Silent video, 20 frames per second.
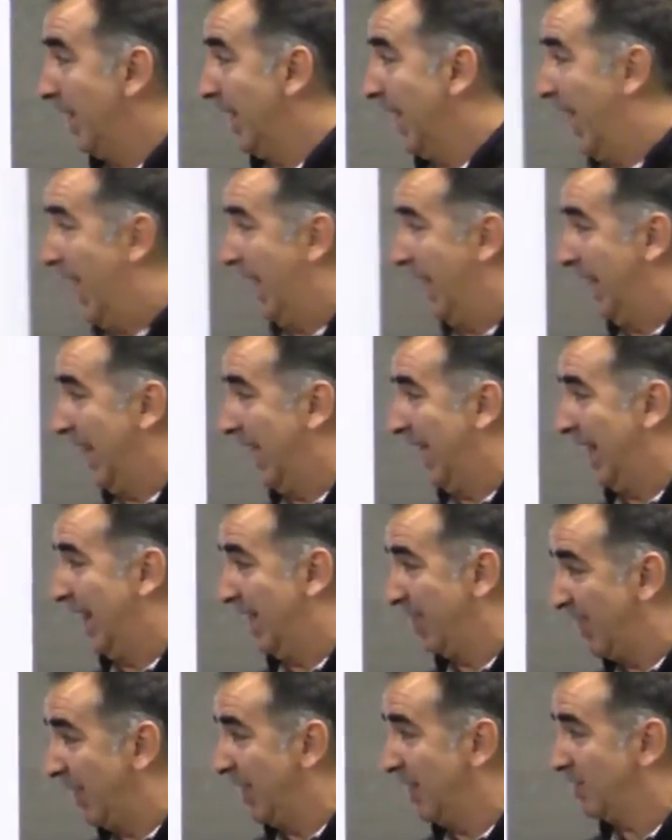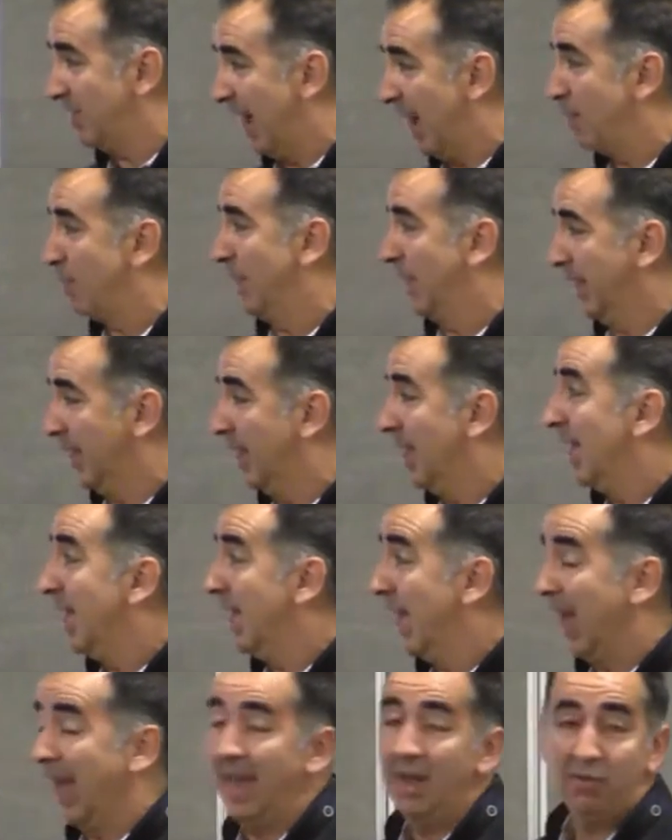And I think it's happening
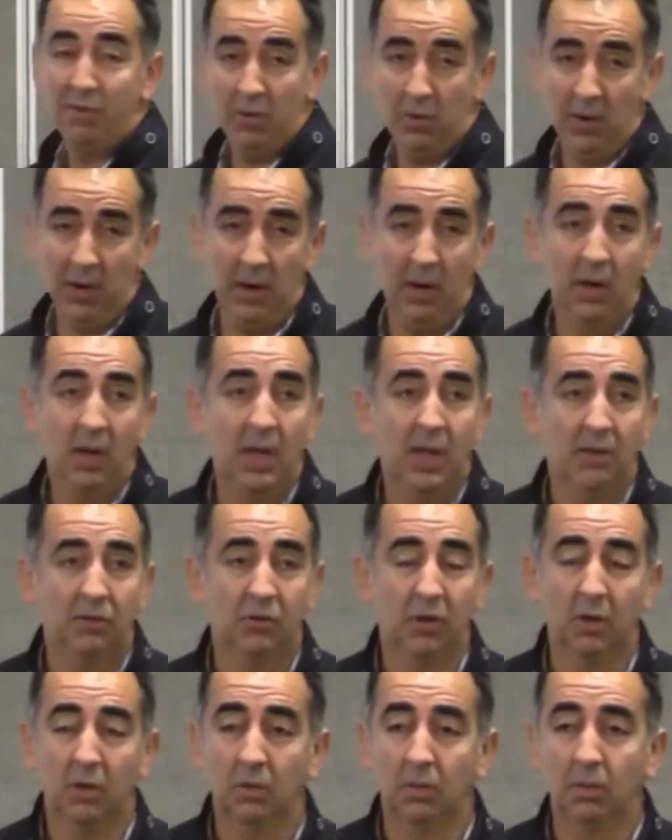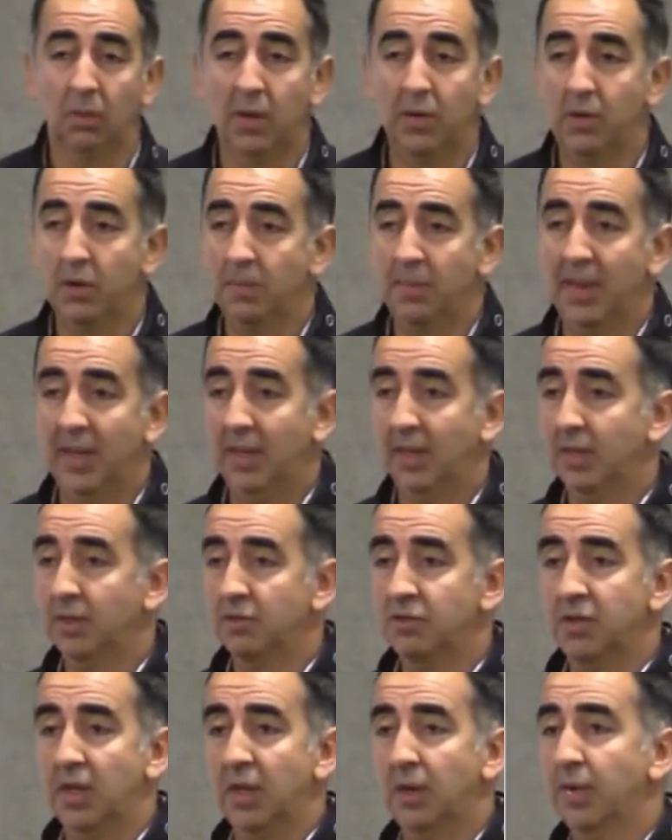everywhere. So whether you're making
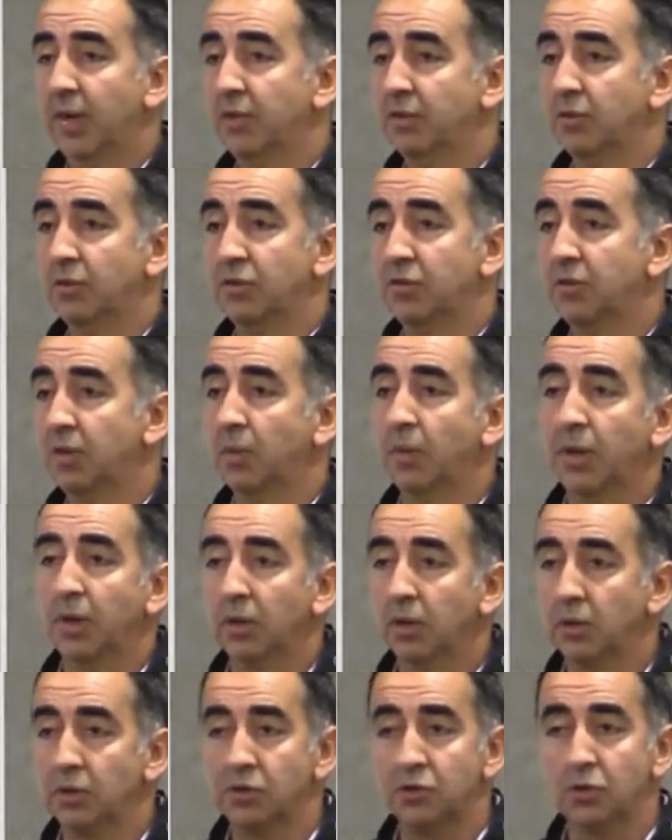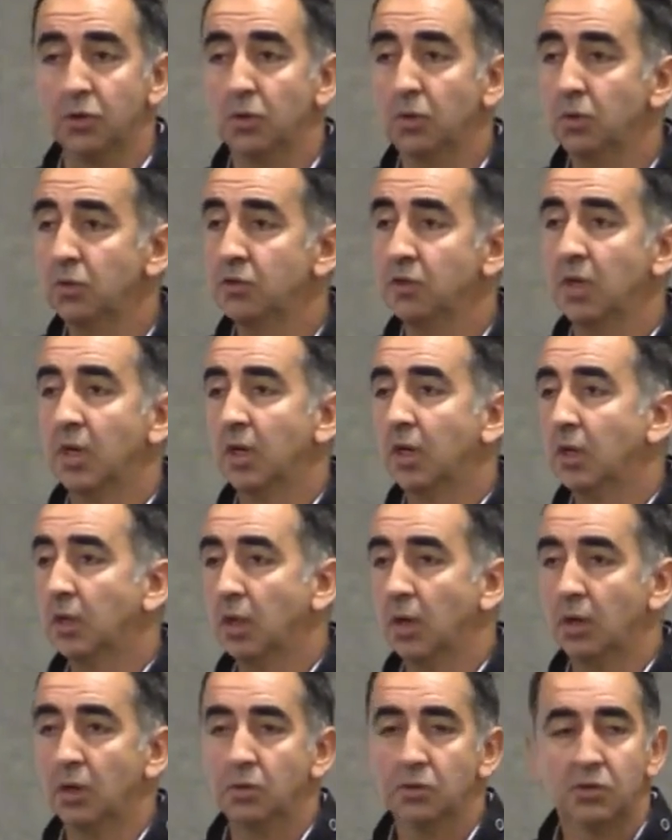cigarettes or cereal or shoes,
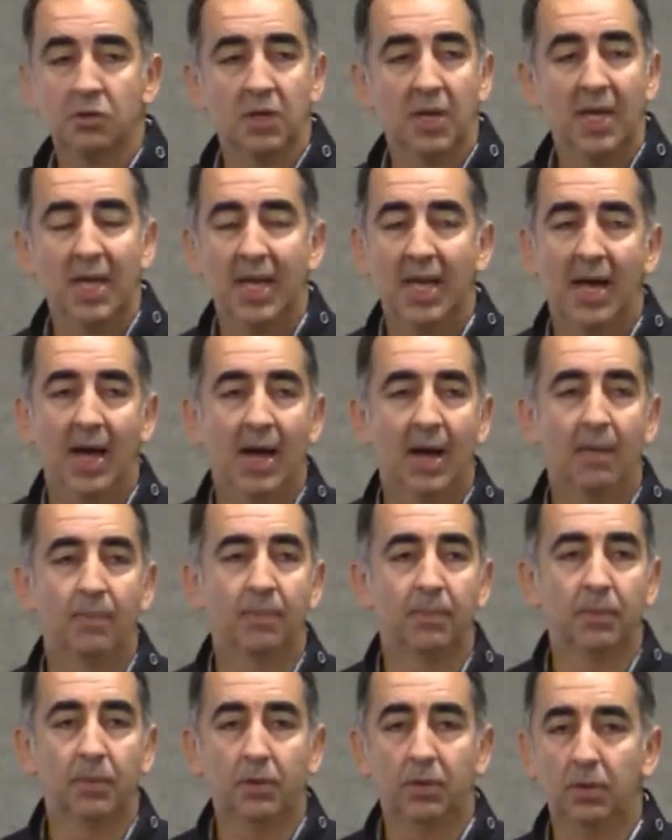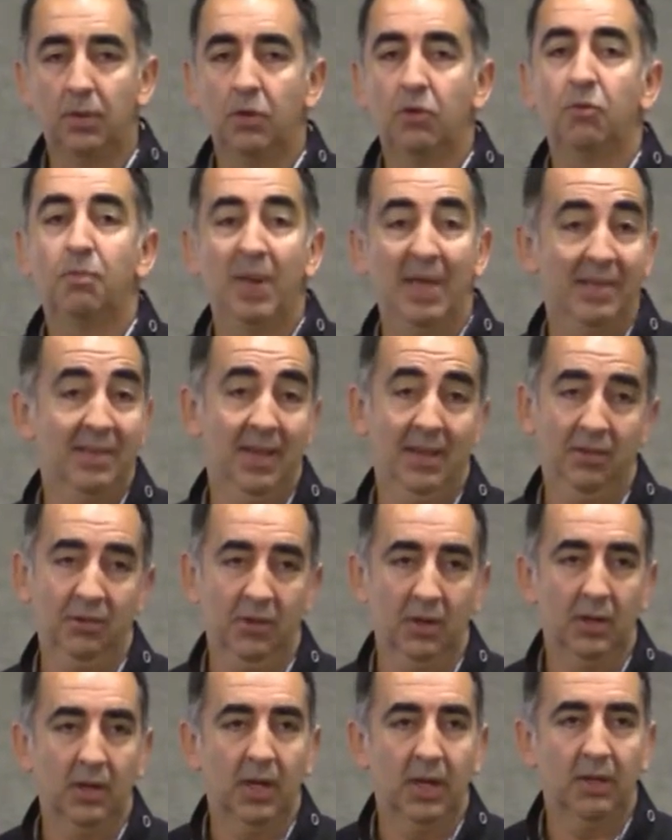clothes, you should pay
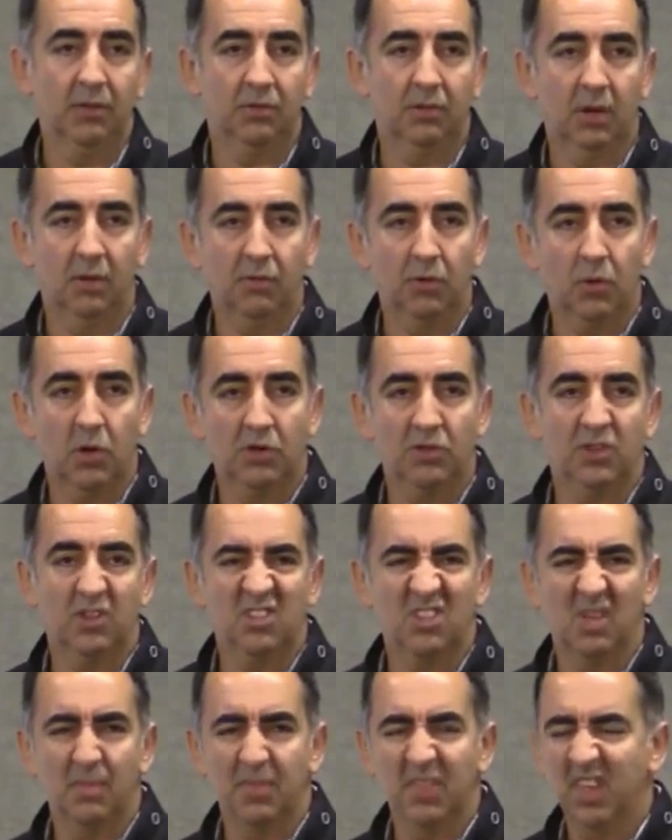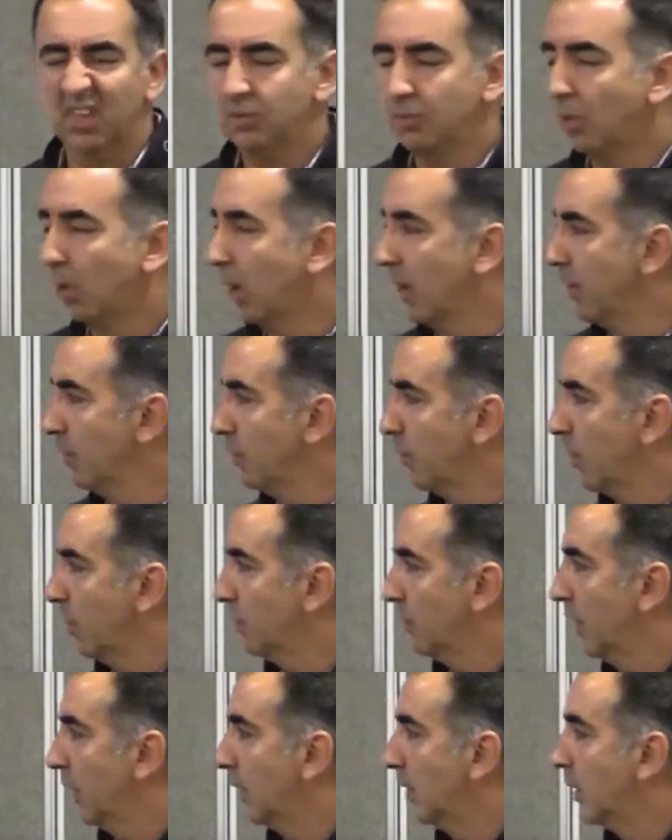attention. Of course, there's some things more on the
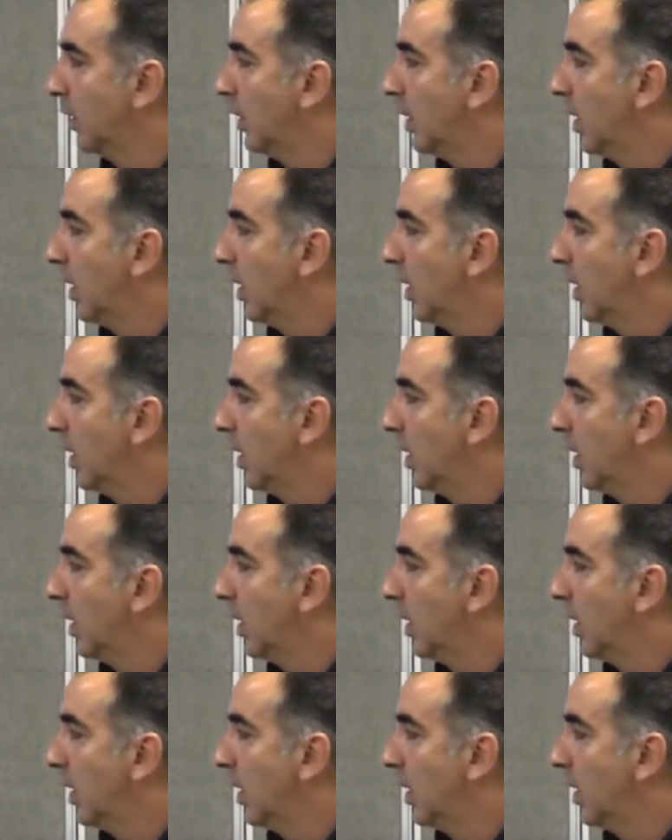forefront.